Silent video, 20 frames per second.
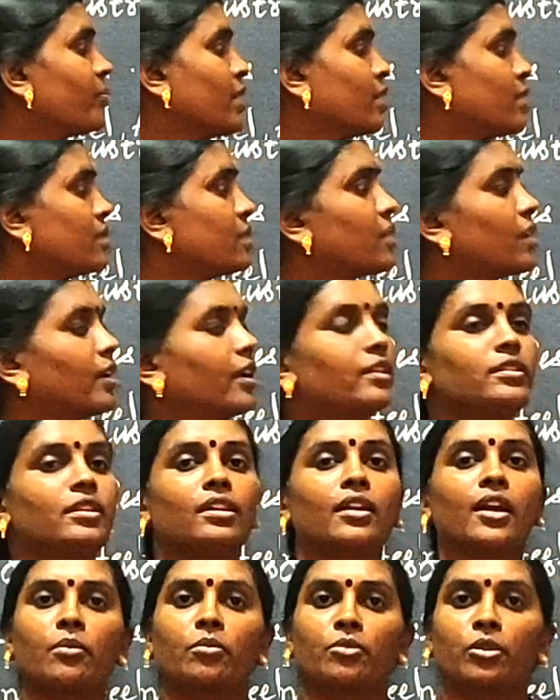The second
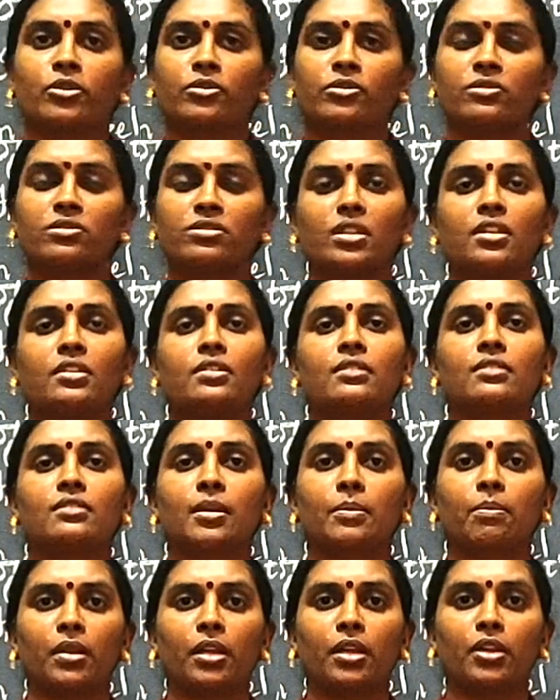thing I am going to see
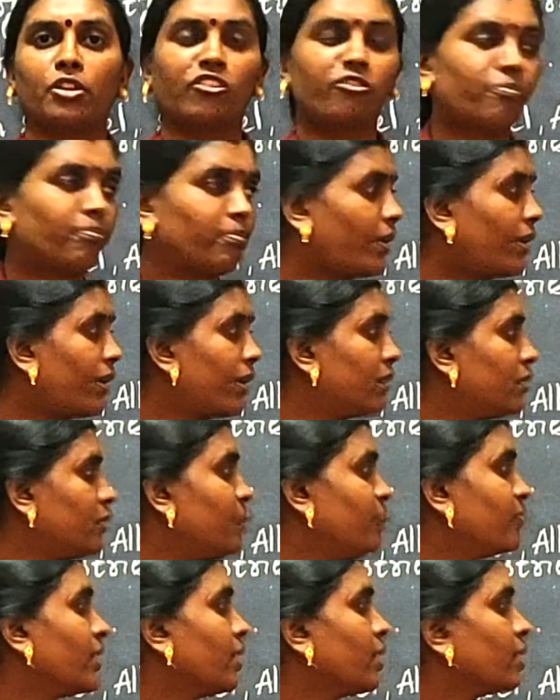supply of
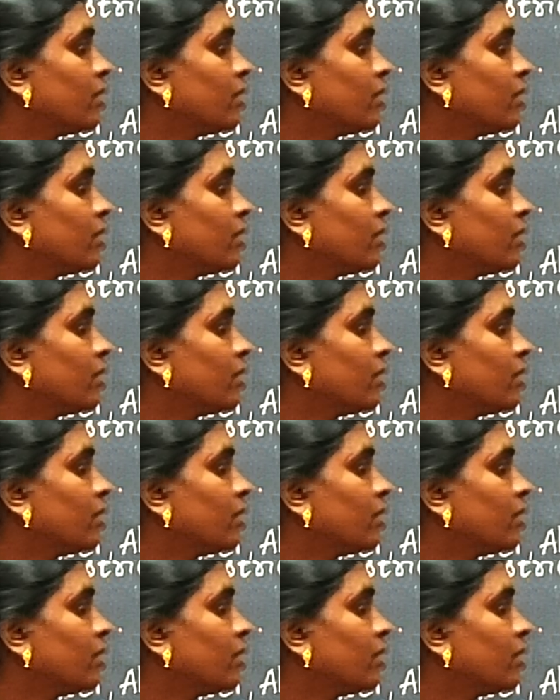power.